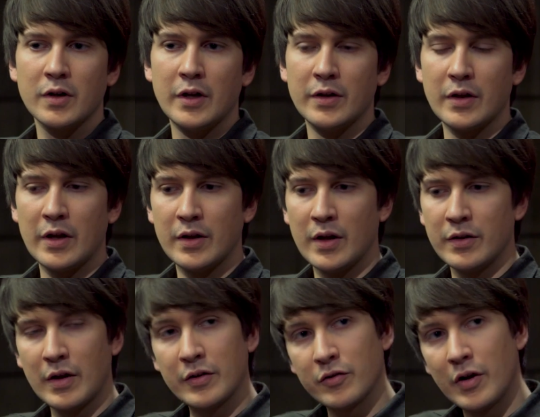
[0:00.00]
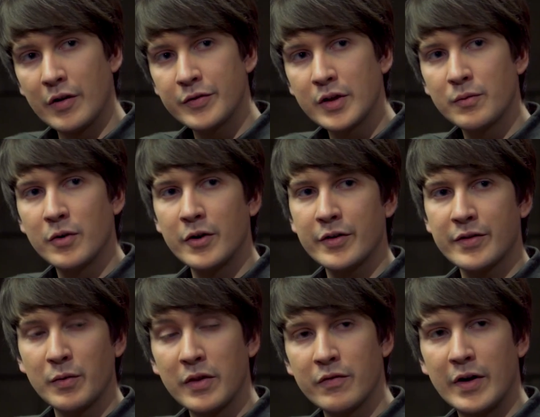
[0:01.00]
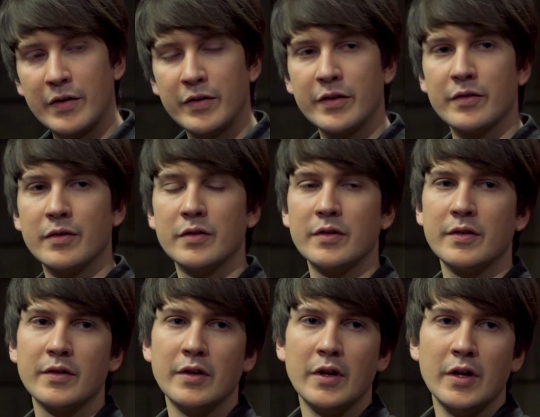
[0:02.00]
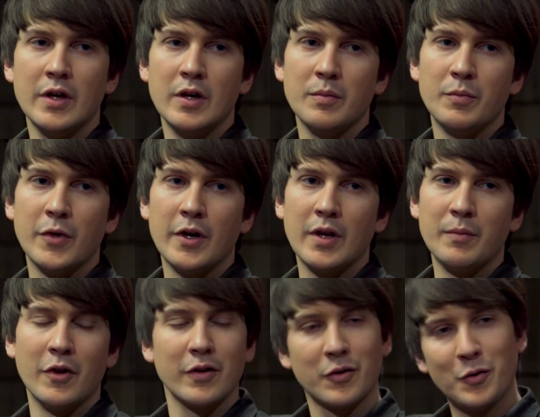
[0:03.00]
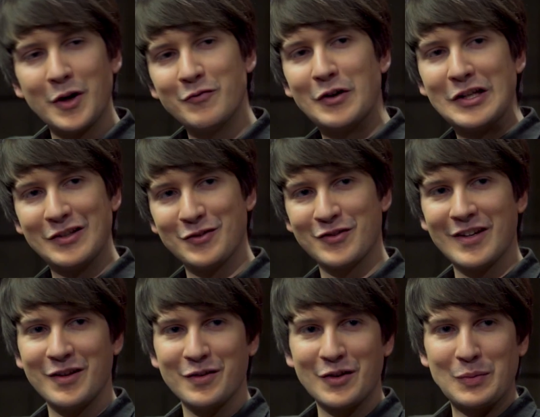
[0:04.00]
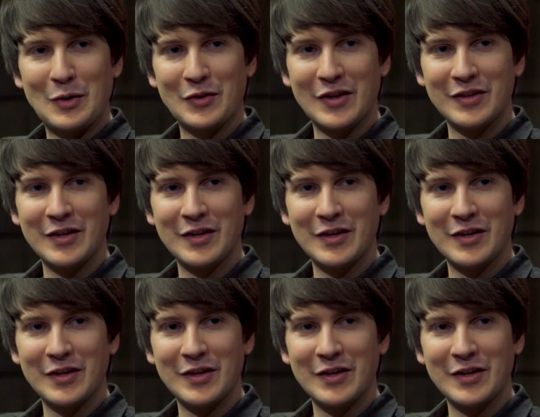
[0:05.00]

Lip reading: and crafting works with rare resources. but I'm not quite ready to say anything about that